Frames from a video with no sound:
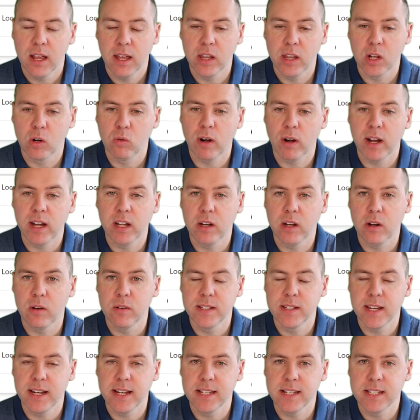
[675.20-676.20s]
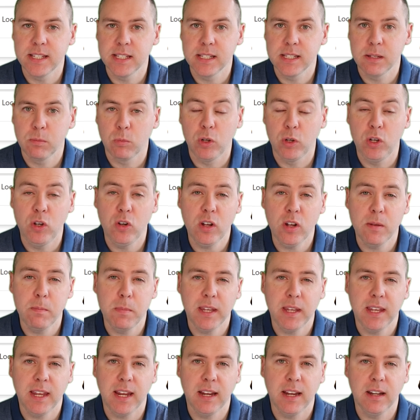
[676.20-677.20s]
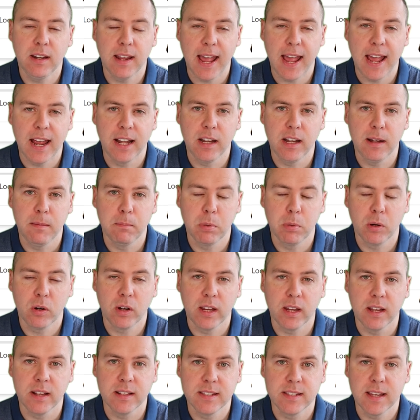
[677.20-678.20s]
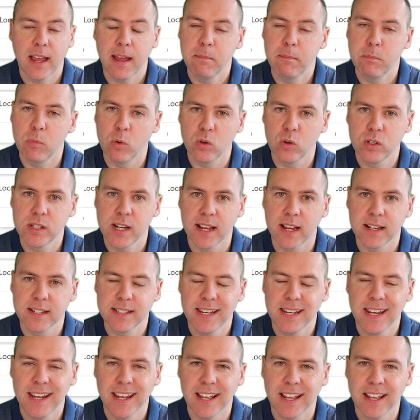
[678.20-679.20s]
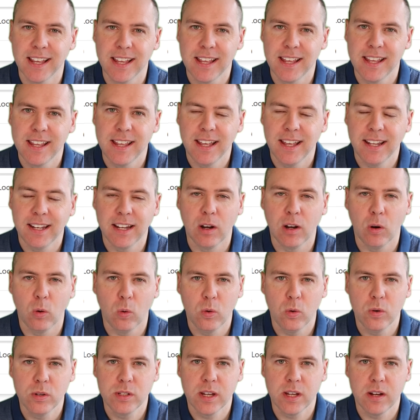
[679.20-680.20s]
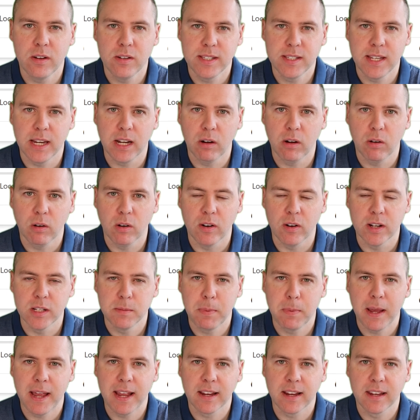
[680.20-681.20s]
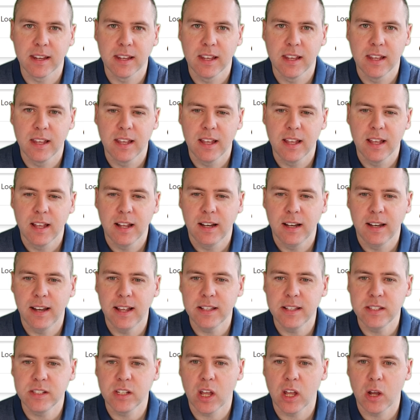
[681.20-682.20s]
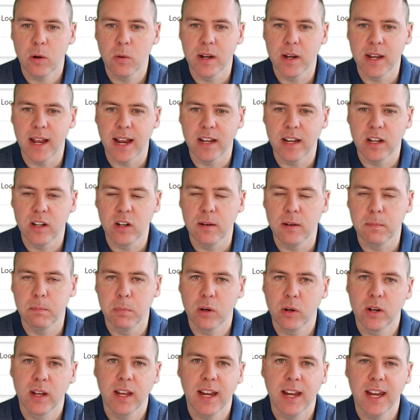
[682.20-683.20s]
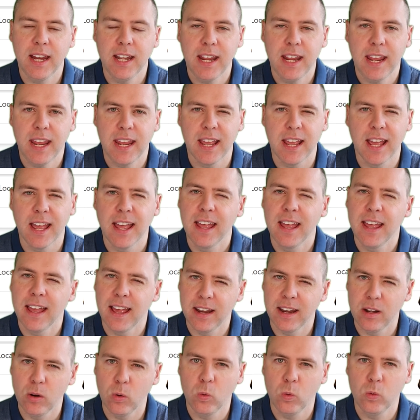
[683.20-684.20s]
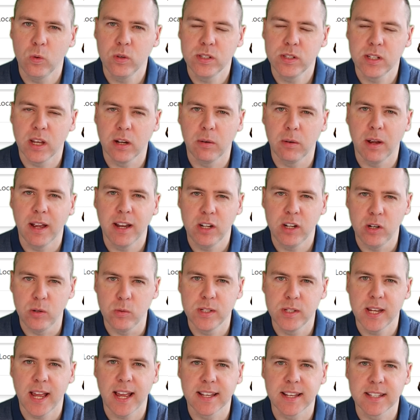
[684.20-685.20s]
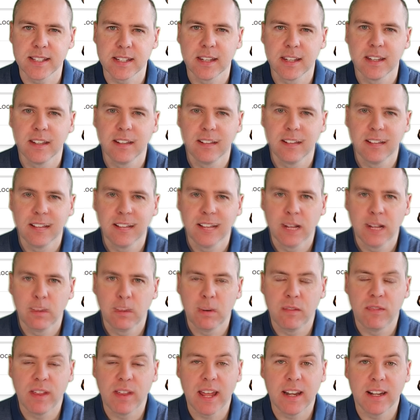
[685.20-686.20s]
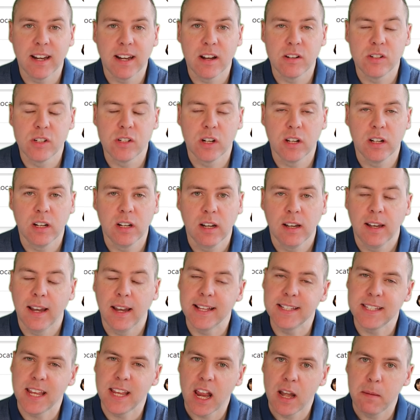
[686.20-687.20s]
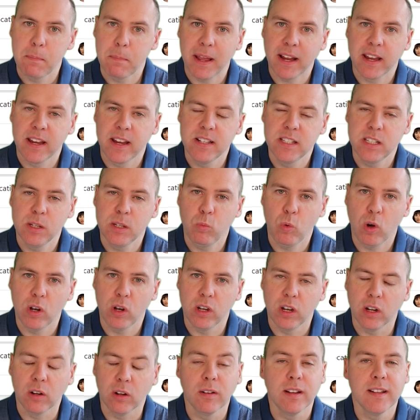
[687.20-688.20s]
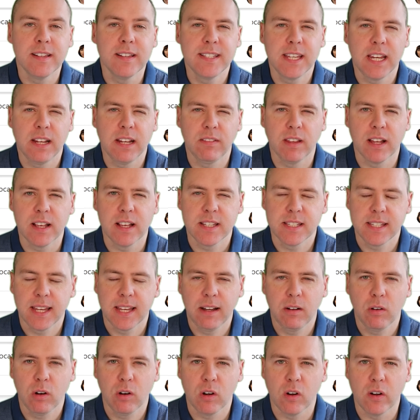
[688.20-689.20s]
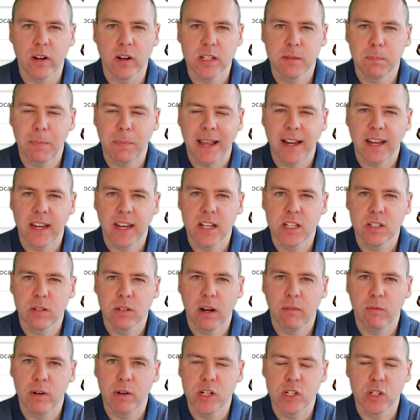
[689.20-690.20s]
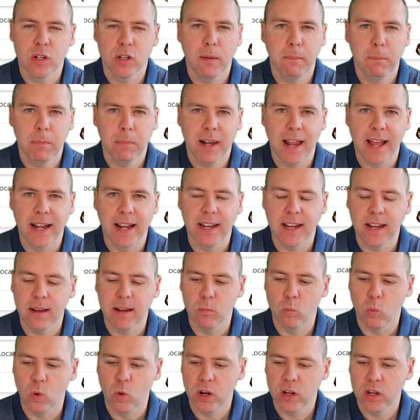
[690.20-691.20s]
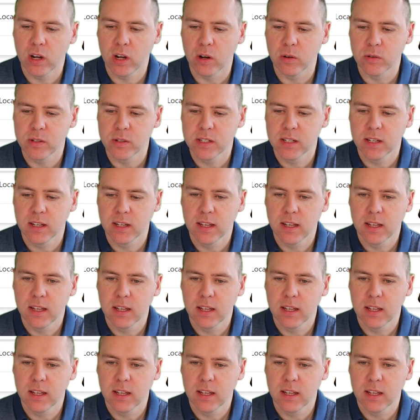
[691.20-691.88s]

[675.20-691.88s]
And the great news is, well, you can begin adding buckets and more tasks here, and they'll also synchronize back. Let's go and add a new bucket in here and also a new task. With that now done, let's head back into OneNote and see if that's synchronized back into our original plan in OneNote.